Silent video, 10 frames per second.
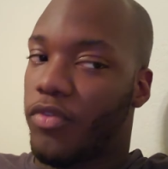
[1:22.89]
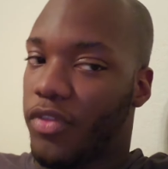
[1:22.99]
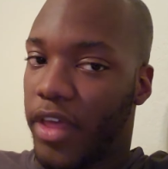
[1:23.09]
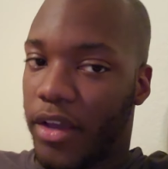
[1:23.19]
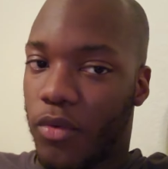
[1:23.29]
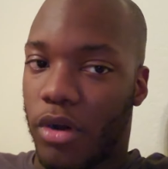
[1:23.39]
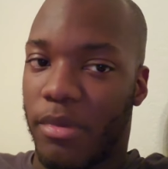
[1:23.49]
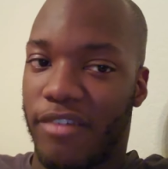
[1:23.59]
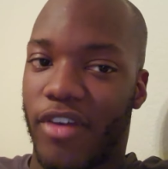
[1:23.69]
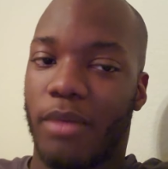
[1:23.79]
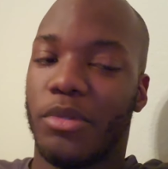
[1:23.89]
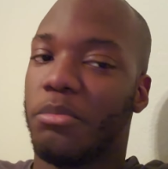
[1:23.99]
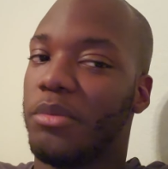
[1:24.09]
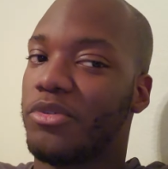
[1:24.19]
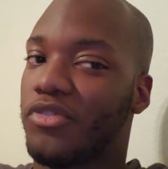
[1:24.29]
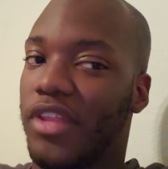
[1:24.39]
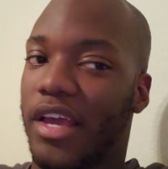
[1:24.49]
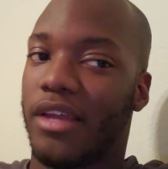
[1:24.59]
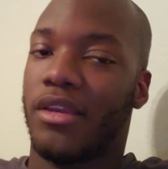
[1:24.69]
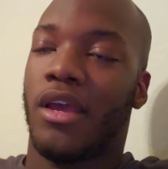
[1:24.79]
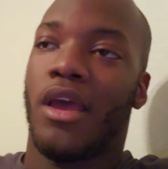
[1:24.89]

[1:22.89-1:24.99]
thank one of my family members for that,